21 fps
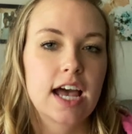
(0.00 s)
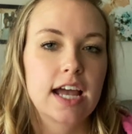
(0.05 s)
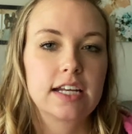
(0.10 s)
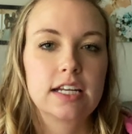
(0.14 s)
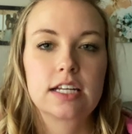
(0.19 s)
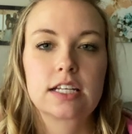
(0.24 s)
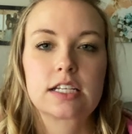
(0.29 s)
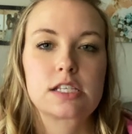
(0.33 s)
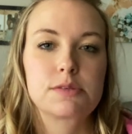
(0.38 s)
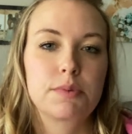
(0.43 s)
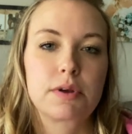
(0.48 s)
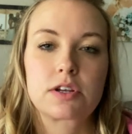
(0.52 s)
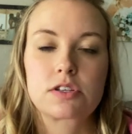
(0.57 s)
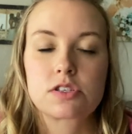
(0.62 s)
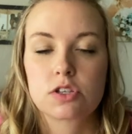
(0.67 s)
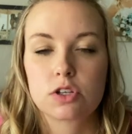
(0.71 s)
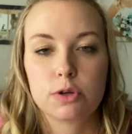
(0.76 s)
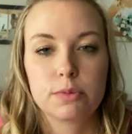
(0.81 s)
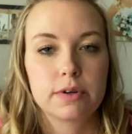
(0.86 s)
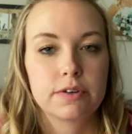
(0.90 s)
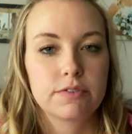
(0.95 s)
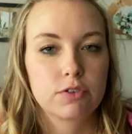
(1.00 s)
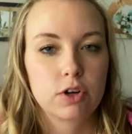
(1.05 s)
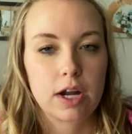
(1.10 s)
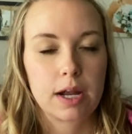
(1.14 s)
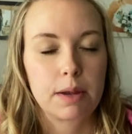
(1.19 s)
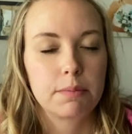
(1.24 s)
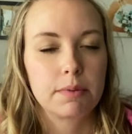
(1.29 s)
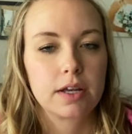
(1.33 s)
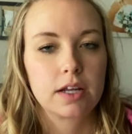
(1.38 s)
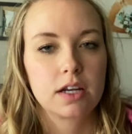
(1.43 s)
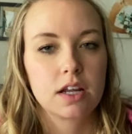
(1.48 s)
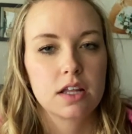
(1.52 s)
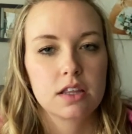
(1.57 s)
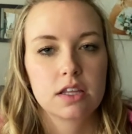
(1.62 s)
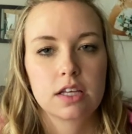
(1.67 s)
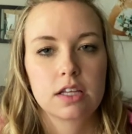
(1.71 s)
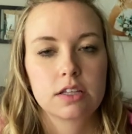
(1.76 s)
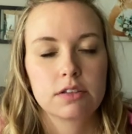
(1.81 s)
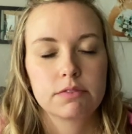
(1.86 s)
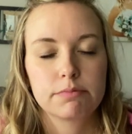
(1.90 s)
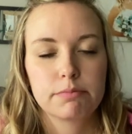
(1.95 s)
I did experience a little bit of cramping,
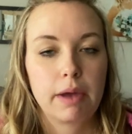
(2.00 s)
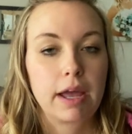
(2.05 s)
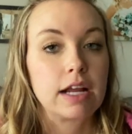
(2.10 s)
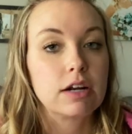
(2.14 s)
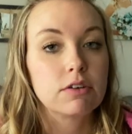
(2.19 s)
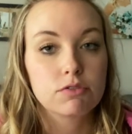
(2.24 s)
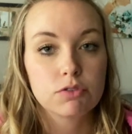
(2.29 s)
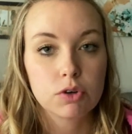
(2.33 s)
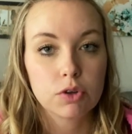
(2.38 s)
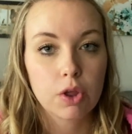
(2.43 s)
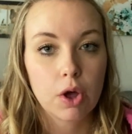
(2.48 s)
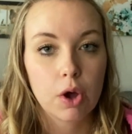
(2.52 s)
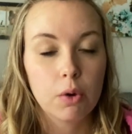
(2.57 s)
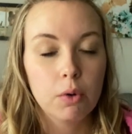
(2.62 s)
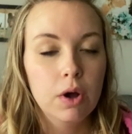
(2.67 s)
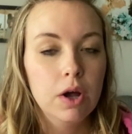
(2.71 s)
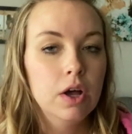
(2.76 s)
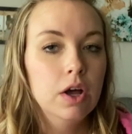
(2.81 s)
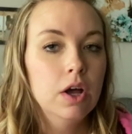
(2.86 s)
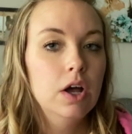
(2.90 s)
nothing painful though.